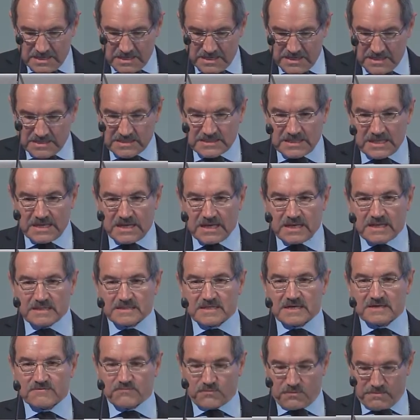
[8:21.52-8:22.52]
In
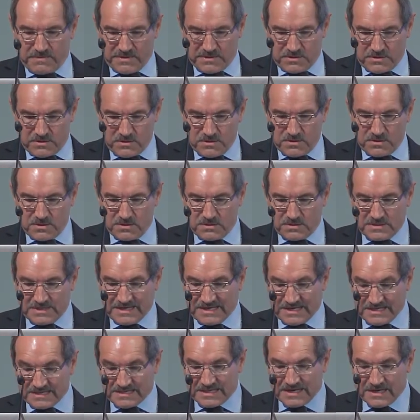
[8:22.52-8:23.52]
this
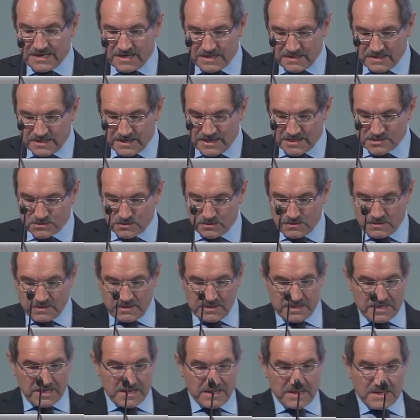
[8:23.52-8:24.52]
digital transformation
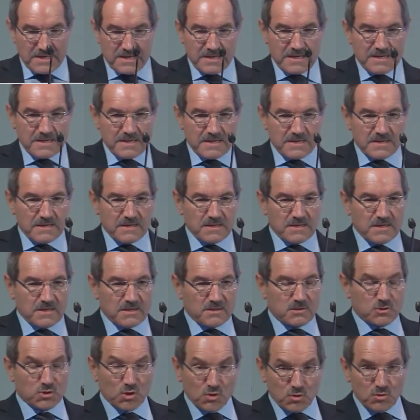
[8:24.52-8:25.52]
of
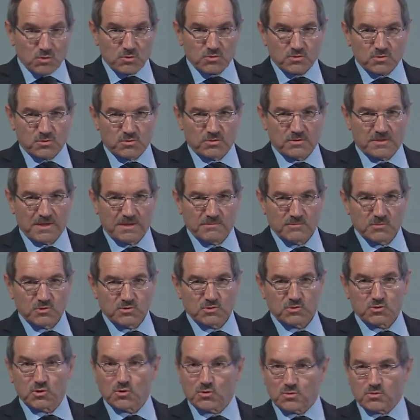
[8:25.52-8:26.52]
society,
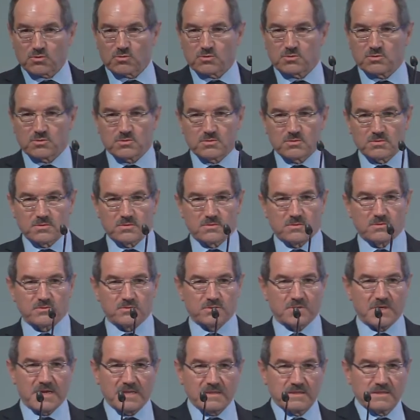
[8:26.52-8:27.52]
we are
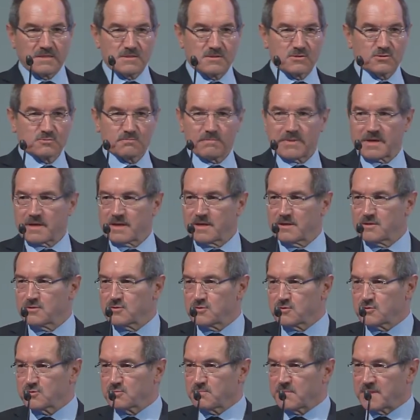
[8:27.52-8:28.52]
all important.
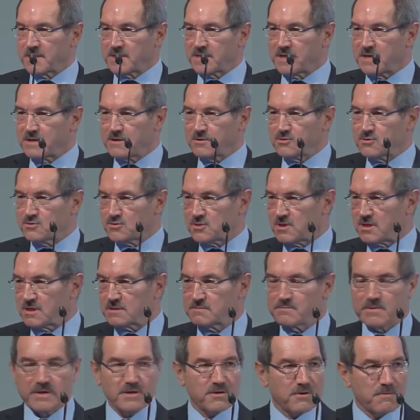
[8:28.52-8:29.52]
The small,
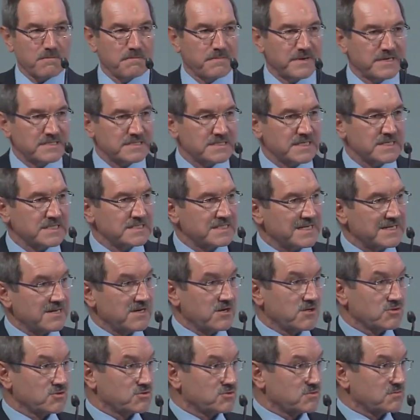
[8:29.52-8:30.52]
the biggest
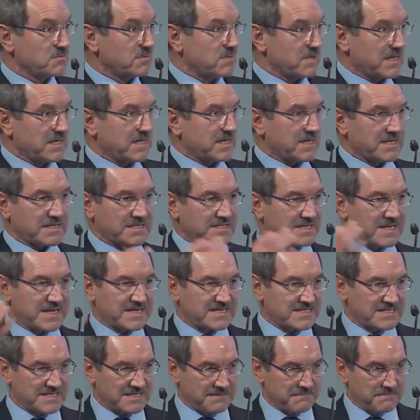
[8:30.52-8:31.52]
one, the
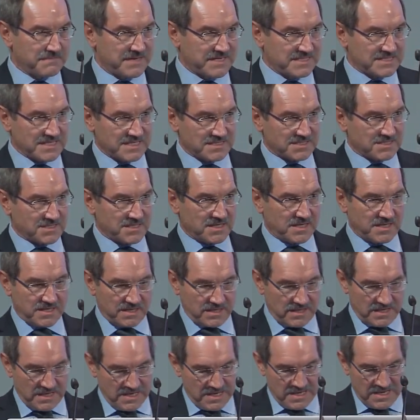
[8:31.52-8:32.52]
micro
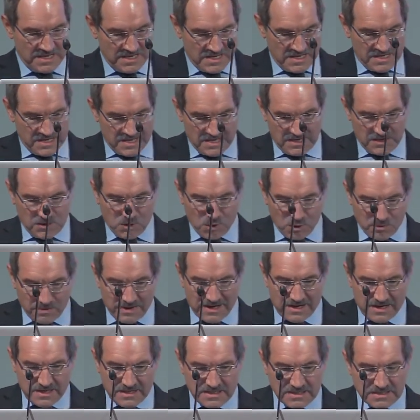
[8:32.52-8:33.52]
companies, and the
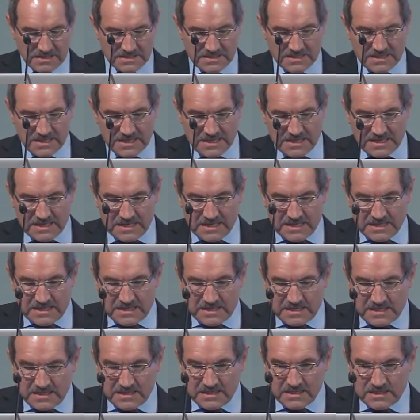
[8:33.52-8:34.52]

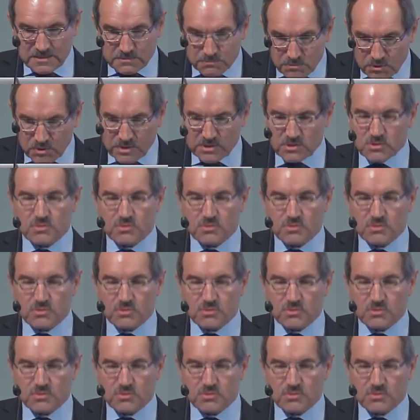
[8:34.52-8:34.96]
worldwide companies.